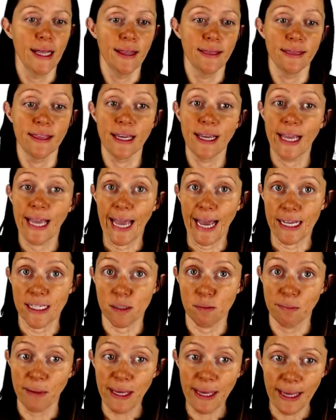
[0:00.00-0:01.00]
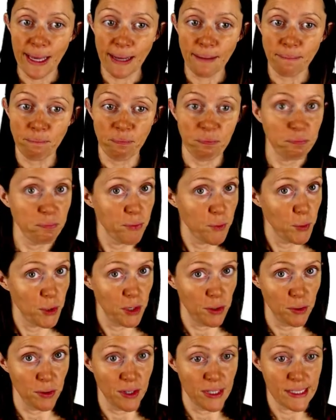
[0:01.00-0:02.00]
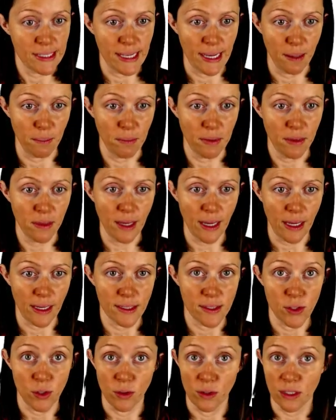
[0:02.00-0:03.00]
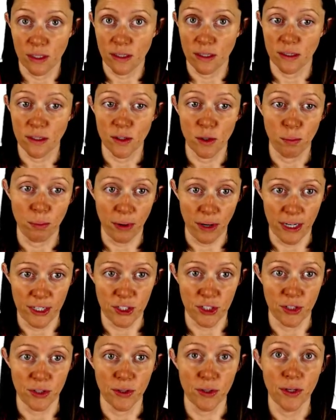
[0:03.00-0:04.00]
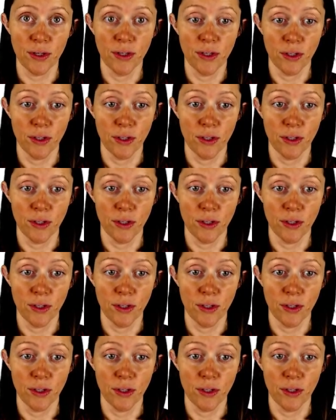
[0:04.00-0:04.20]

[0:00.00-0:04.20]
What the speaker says: Then gas B, we do the same thing. So this is the pressure,